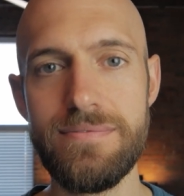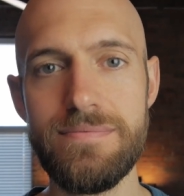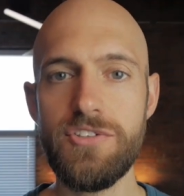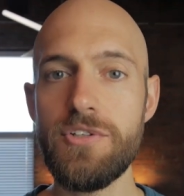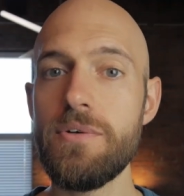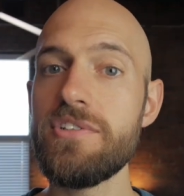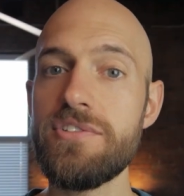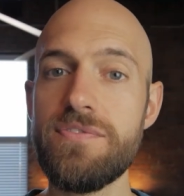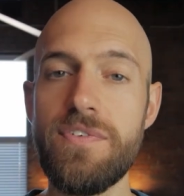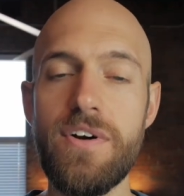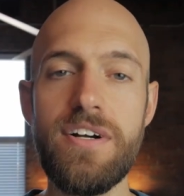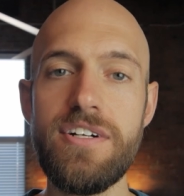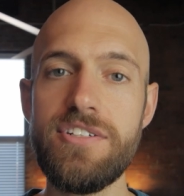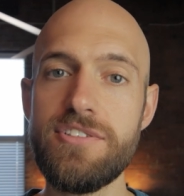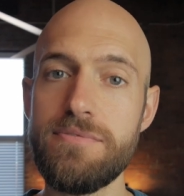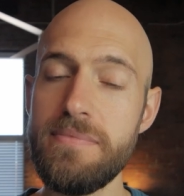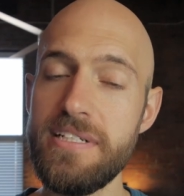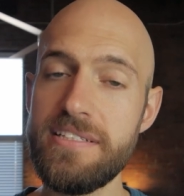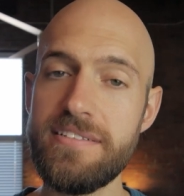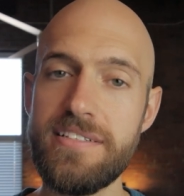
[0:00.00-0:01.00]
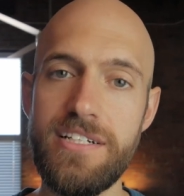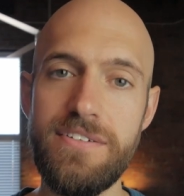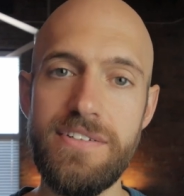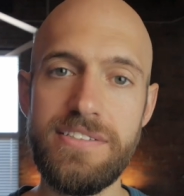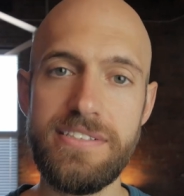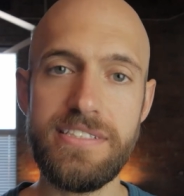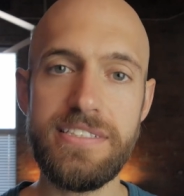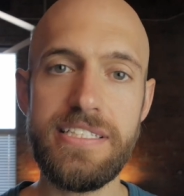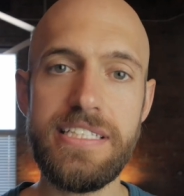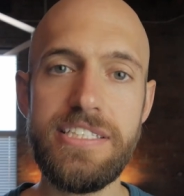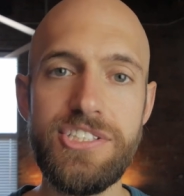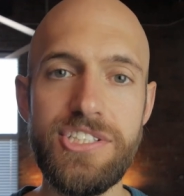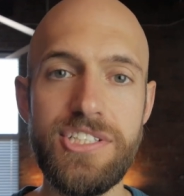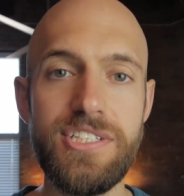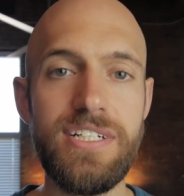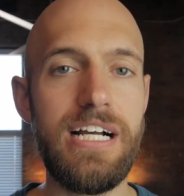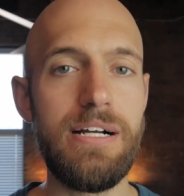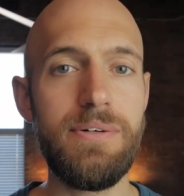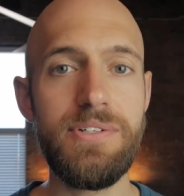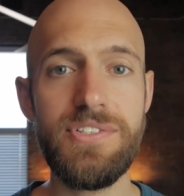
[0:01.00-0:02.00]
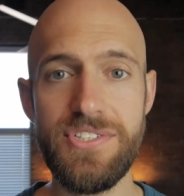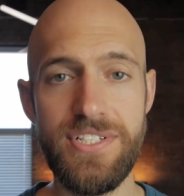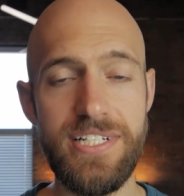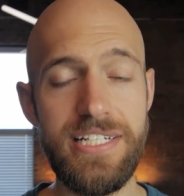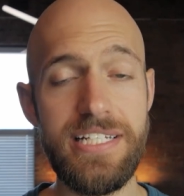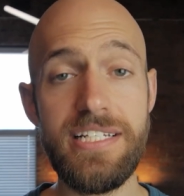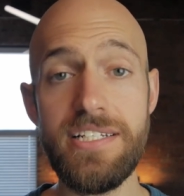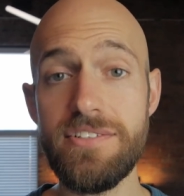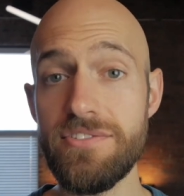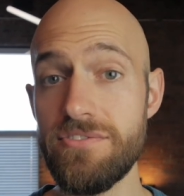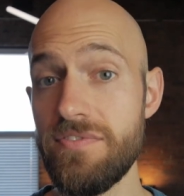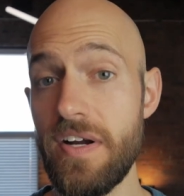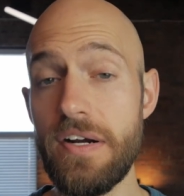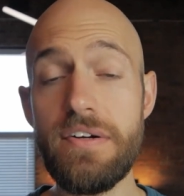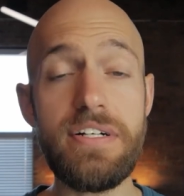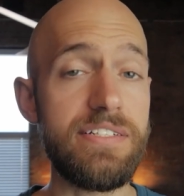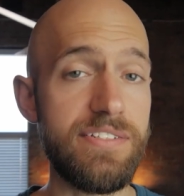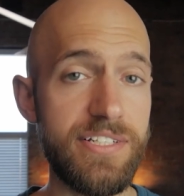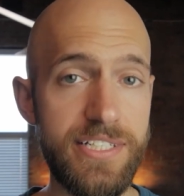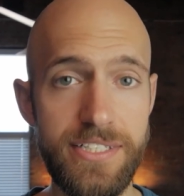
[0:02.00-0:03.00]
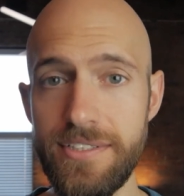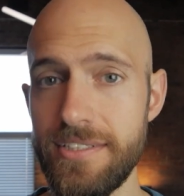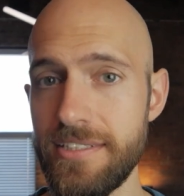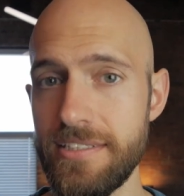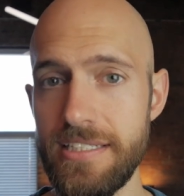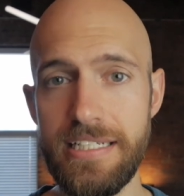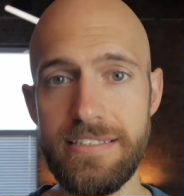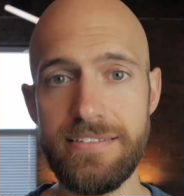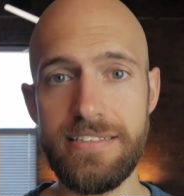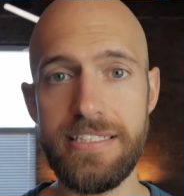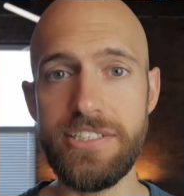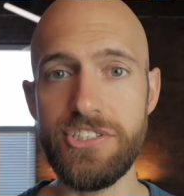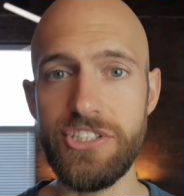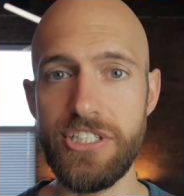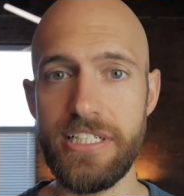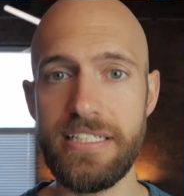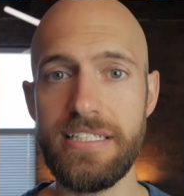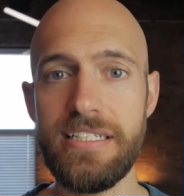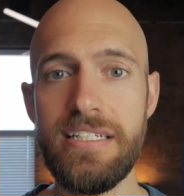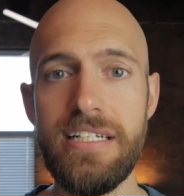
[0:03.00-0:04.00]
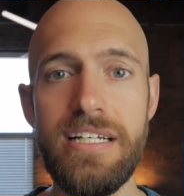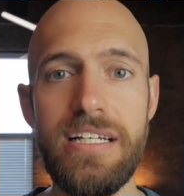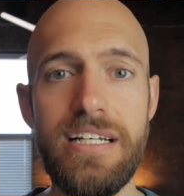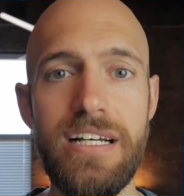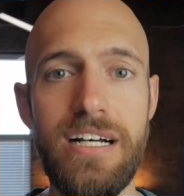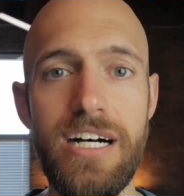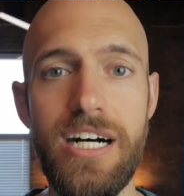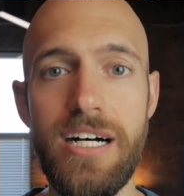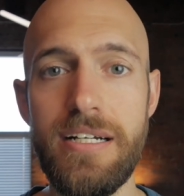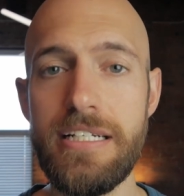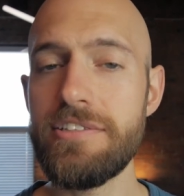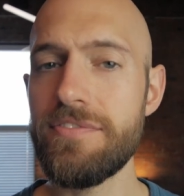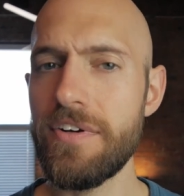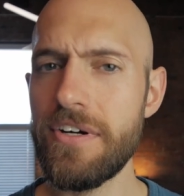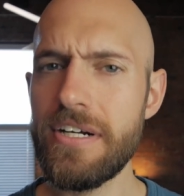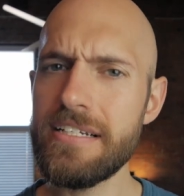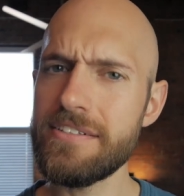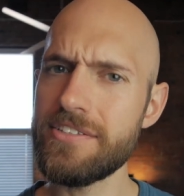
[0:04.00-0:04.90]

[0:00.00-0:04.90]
So as far as Mizko as a teacher, I would say he's very skilled at teaching. Uh, he's very